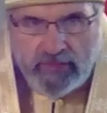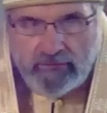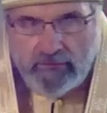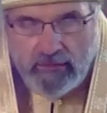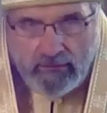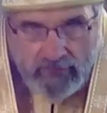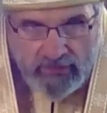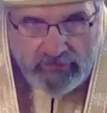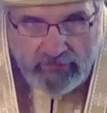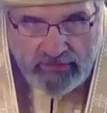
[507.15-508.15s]
in
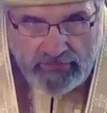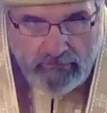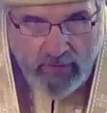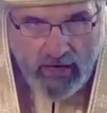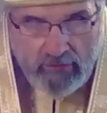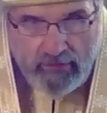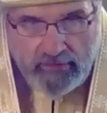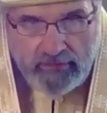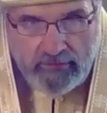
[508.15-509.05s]
resurrection power.